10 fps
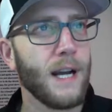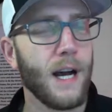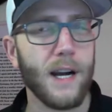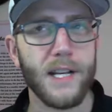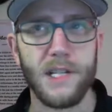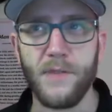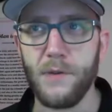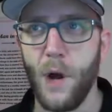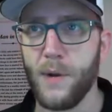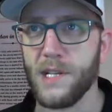because uh, if
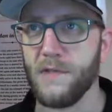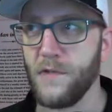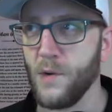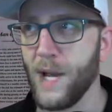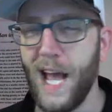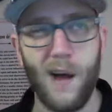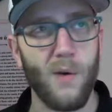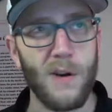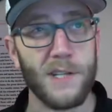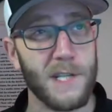you notice, viewing
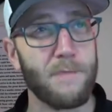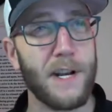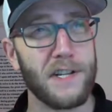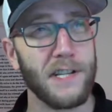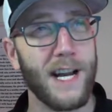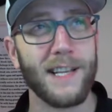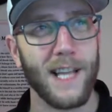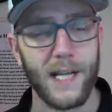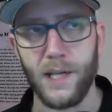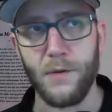hours, especially on
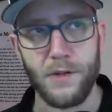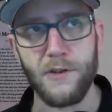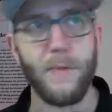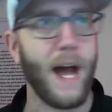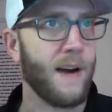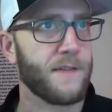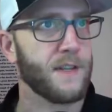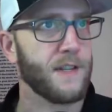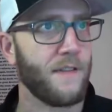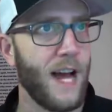like YouTube
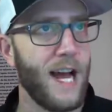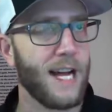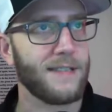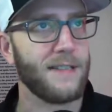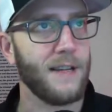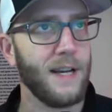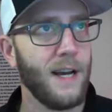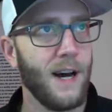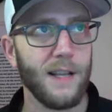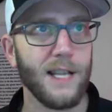after the fact,
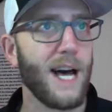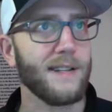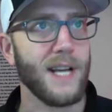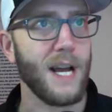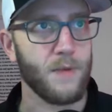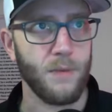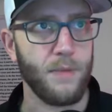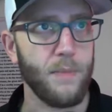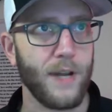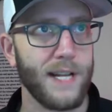a lot of times when
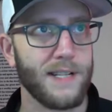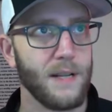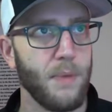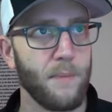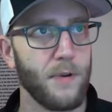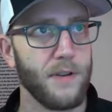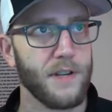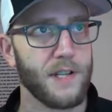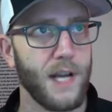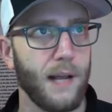people get to the bumper, they're
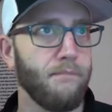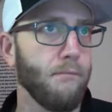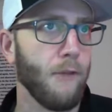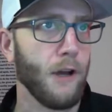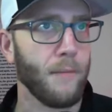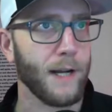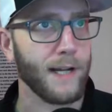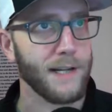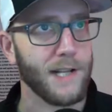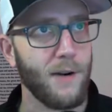just like, no, I'm not
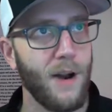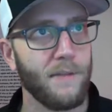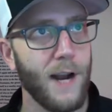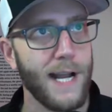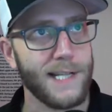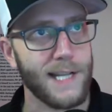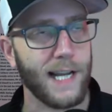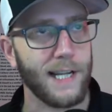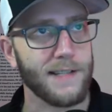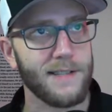going to sit around for eight
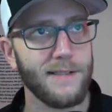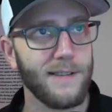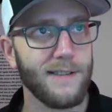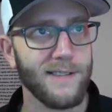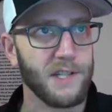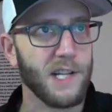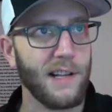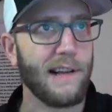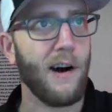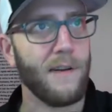seconds. I just
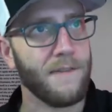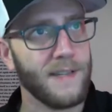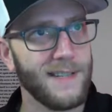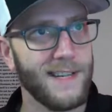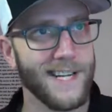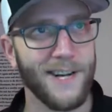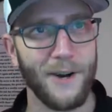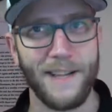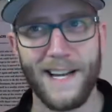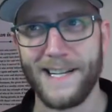click off and go
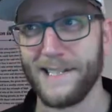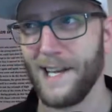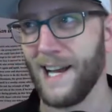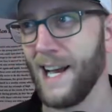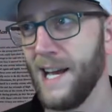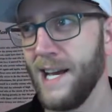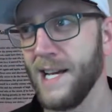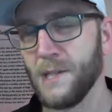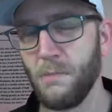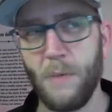to the next thing.
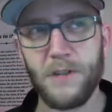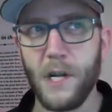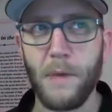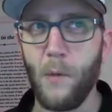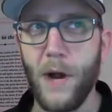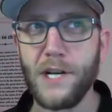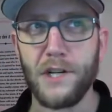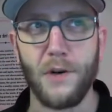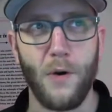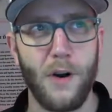The bumper is going to be way
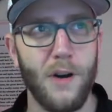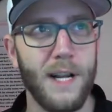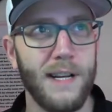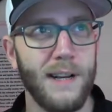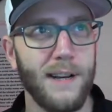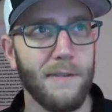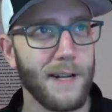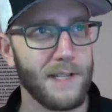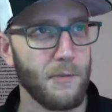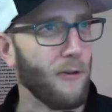shorter. We
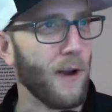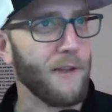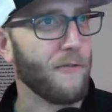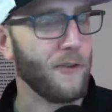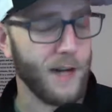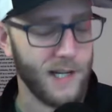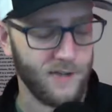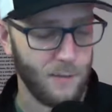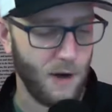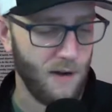got some great footage
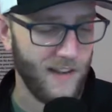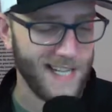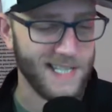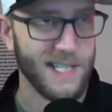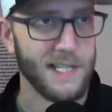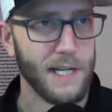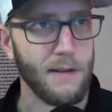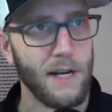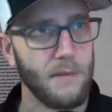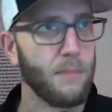from our events this
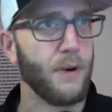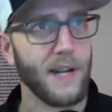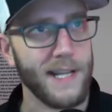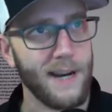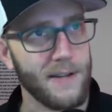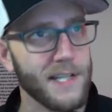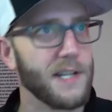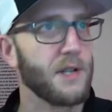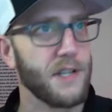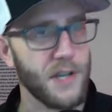year that I'm going to put in there instead
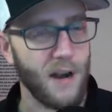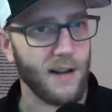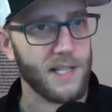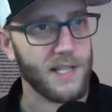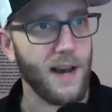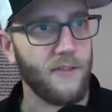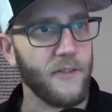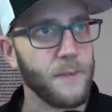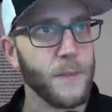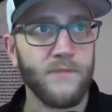of the generic stuff.
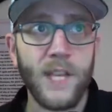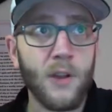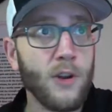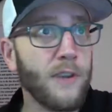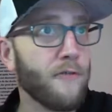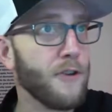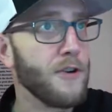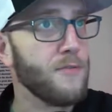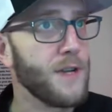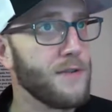Looking for
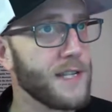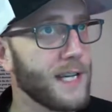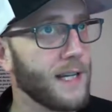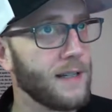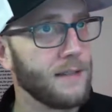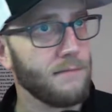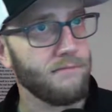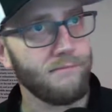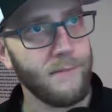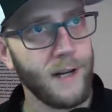new music?
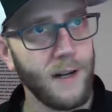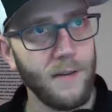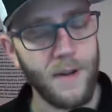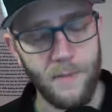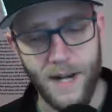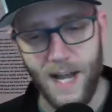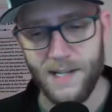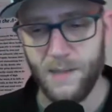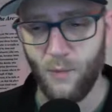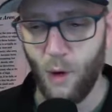I don't know if anybody
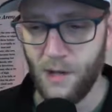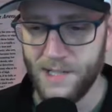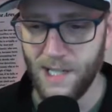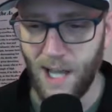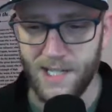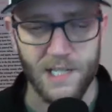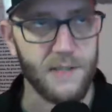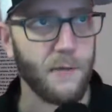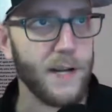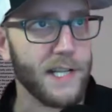has some royalty
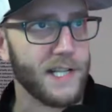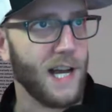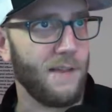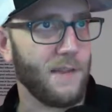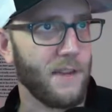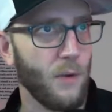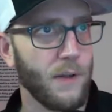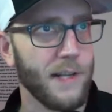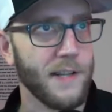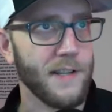license free stuff that they're
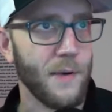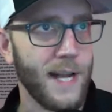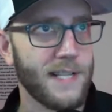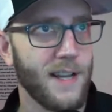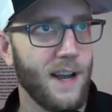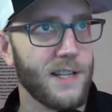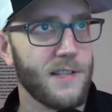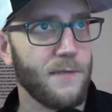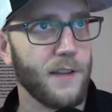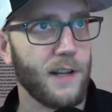willing to donate to
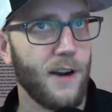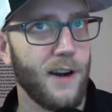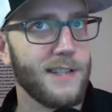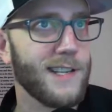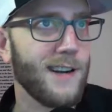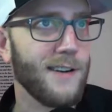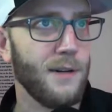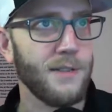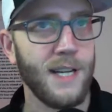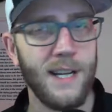us for the cause. I don't
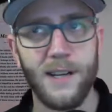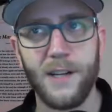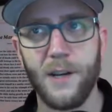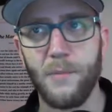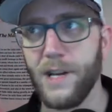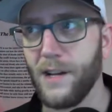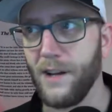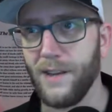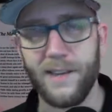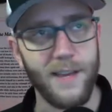know. Could be a
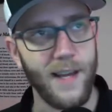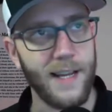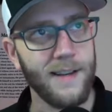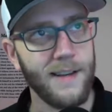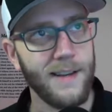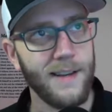good thing.